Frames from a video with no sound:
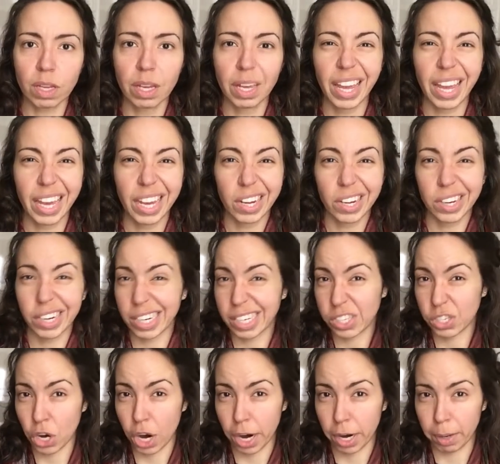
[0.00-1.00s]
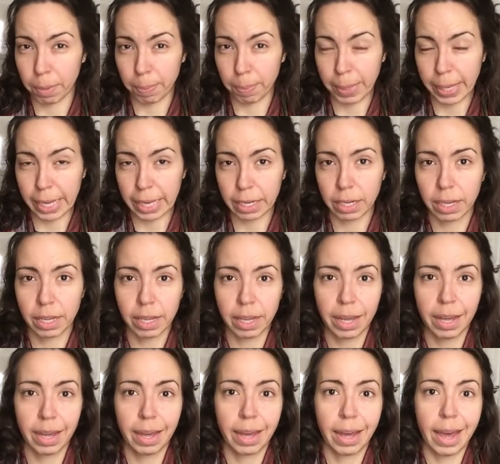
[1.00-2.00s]
Increased heartbeat,
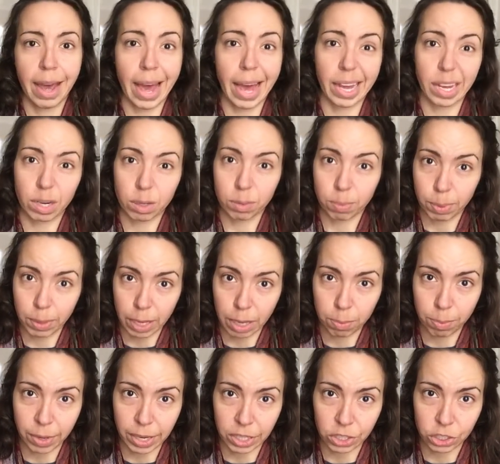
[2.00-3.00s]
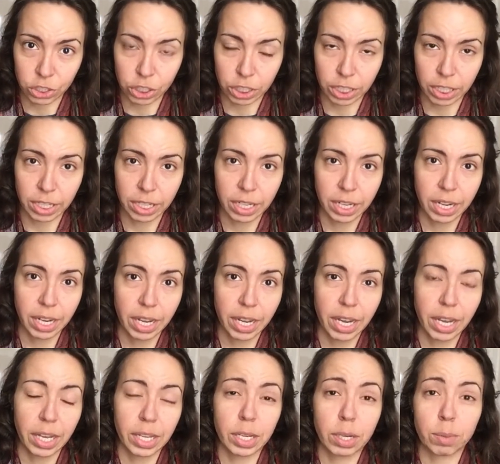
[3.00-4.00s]
higher blood pressure.
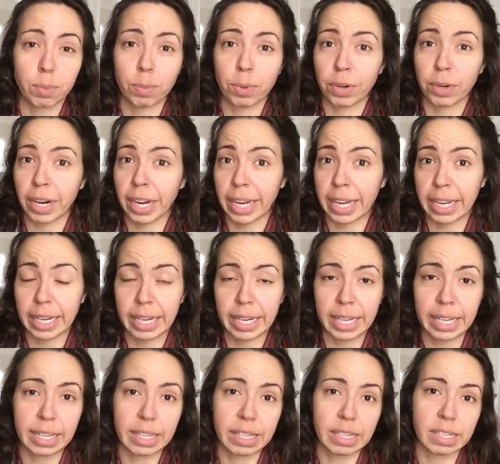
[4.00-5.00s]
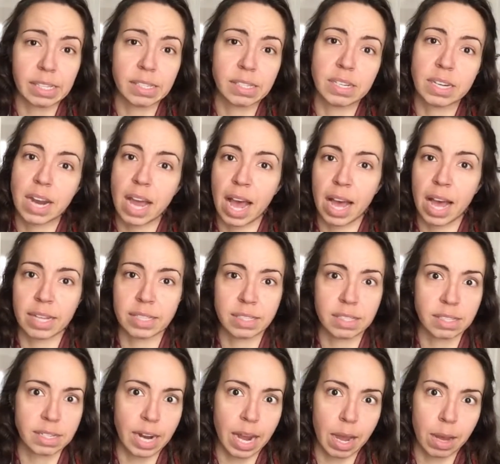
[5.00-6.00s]
Your brain is
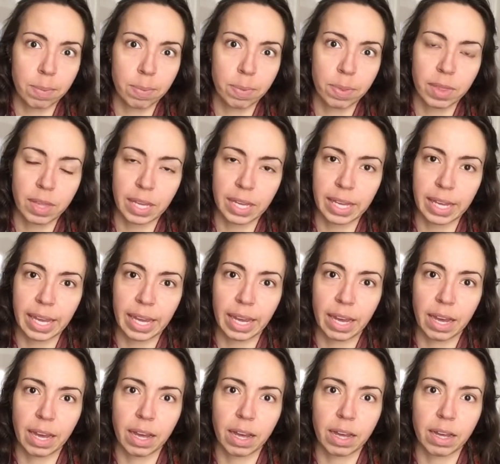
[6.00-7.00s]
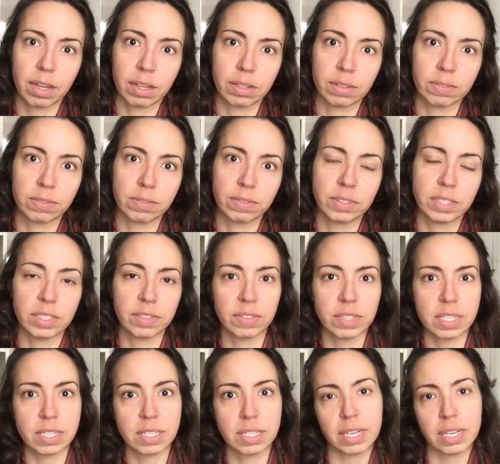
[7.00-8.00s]
nonstop thinking of
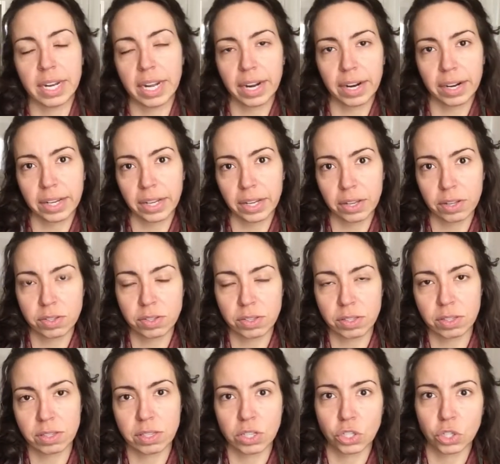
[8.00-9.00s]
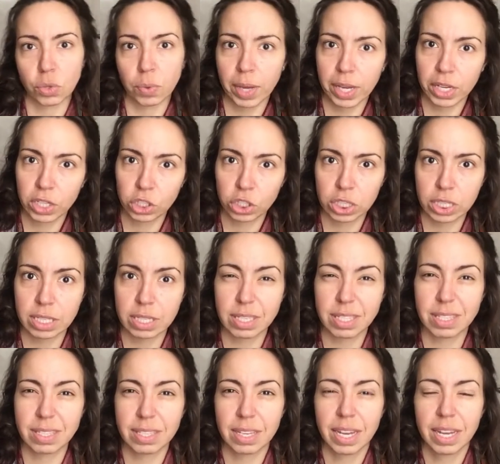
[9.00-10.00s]
different scenarios and
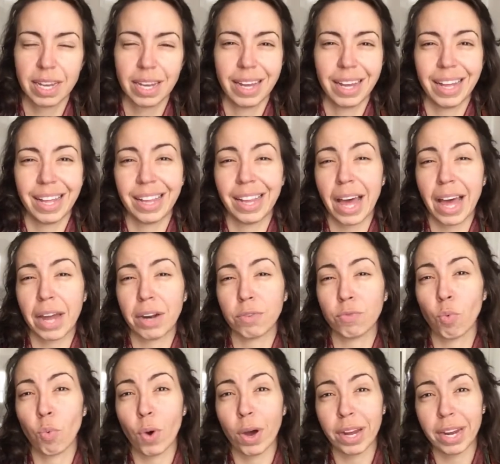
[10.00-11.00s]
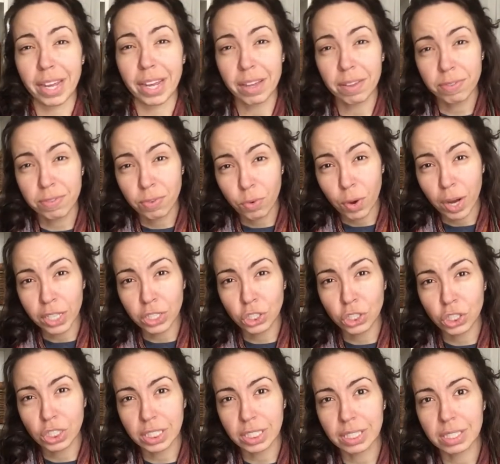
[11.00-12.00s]
situations, a lot of what if
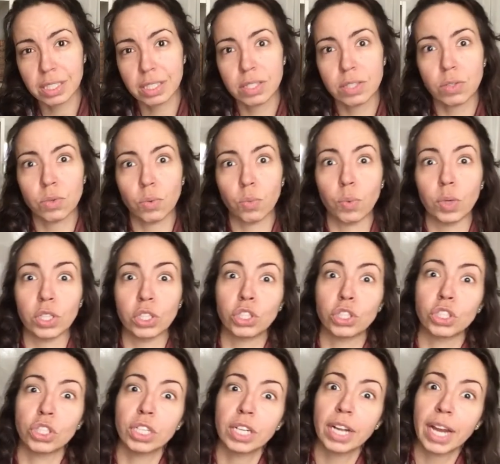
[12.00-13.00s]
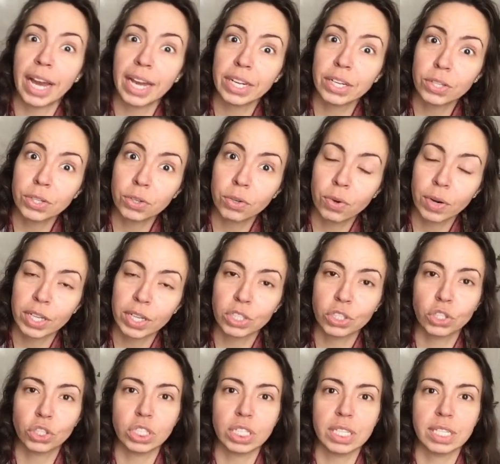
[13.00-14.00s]
questions, what should I do
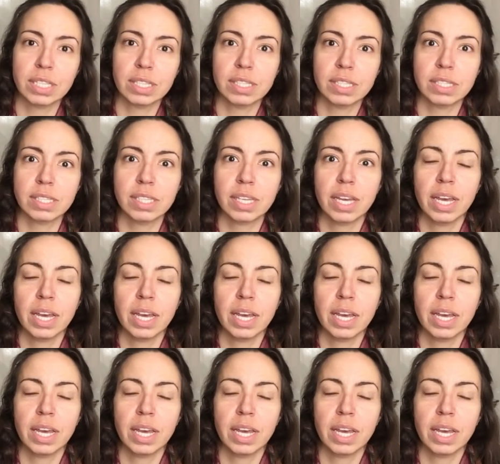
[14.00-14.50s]
questions,